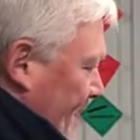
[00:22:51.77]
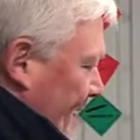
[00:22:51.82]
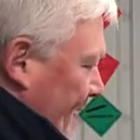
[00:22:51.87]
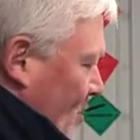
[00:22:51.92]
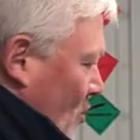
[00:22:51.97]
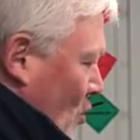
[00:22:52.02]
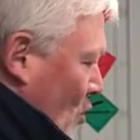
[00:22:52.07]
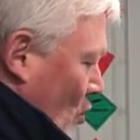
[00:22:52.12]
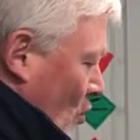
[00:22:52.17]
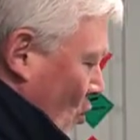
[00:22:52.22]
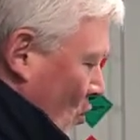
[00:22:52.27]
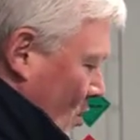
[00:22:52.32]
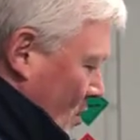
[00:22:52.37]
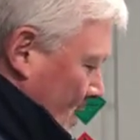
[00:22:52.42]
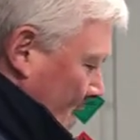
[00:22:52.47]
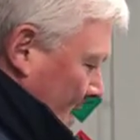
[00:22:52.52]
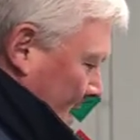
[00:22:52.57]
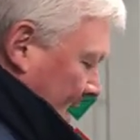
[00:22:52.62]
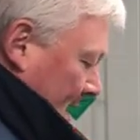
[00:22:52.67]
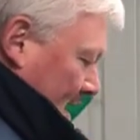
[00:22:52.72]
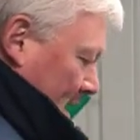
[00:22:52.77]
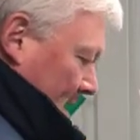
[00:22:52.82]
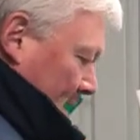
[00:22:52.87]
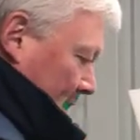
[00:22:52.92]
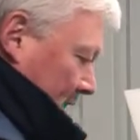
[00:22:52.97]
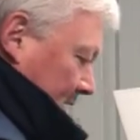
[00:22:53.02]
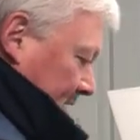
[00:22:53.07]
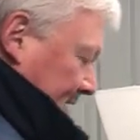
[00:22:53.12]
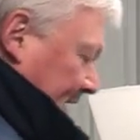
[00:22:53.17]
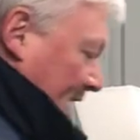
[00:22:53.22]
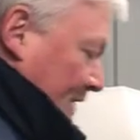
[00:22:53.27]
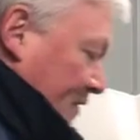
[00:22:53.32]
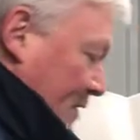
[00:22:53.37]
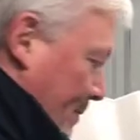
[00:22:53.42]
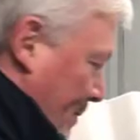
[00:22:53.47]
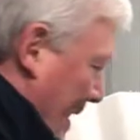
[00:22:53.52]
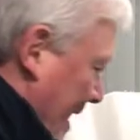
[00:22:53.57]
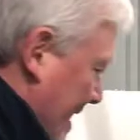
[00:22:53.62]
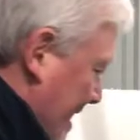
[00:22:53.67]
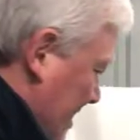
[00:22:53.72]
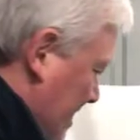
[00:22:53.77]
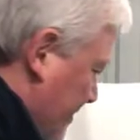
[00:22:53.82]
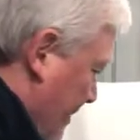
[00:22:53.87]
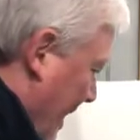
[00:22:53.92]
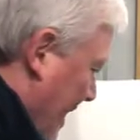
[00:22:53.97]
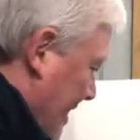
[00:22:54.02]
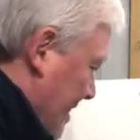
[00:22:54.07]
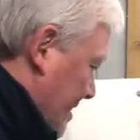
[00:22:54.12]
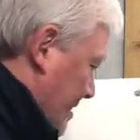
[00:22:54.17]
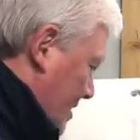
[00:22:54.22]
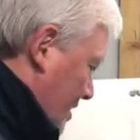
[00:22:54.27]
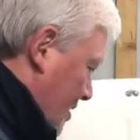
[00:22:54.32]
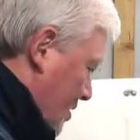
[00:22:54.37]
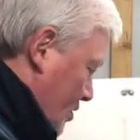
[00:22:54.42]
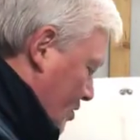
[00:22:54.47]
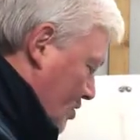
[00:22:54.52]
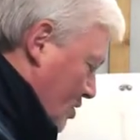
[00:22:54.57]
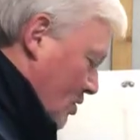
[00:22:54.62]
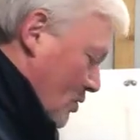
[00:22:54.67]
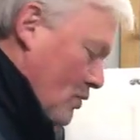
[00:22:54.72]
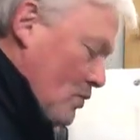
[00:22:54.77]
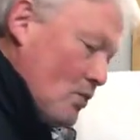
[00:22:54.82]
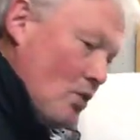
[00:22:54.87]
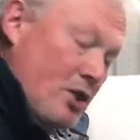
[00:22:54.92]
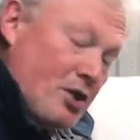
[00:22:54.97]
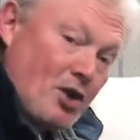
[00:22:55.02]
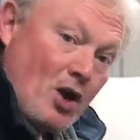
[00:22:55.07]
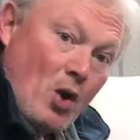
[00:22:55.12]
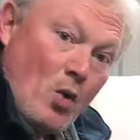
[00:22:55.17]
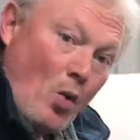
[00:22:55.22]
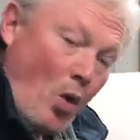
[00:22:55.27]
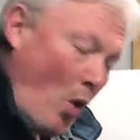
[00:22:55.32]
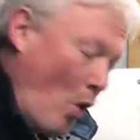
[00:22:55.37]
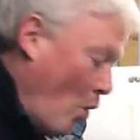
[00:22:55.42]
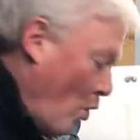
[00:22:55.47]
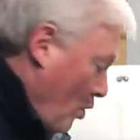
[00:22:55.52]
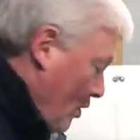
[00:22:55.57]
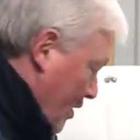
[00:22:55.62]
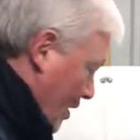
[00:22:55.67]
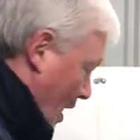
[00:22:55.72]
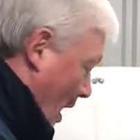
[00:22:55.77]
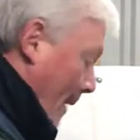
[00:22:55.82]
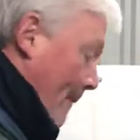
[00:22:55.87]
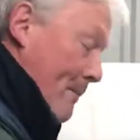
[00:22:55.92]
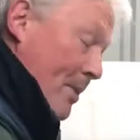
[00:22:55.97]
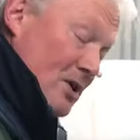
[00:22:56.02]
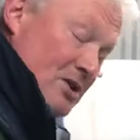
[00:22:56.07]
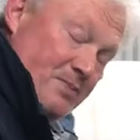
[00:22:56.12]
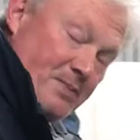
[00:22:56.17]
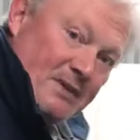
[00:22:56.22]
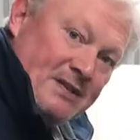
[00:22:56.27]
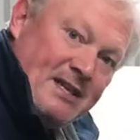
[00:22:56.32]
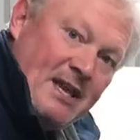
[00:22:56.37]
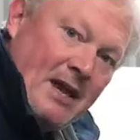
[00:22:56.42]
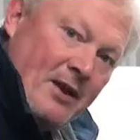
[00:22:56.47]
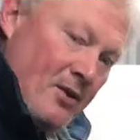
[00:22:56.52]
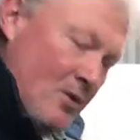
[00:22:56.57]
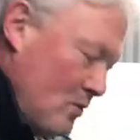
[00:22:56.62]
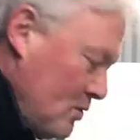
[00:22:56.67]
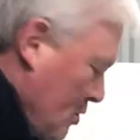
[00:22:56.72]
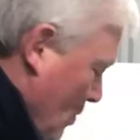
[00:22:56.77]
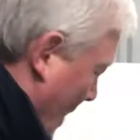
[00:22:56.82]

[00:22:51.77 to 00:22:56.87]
big door to give you plenty of space to throw all your compost materials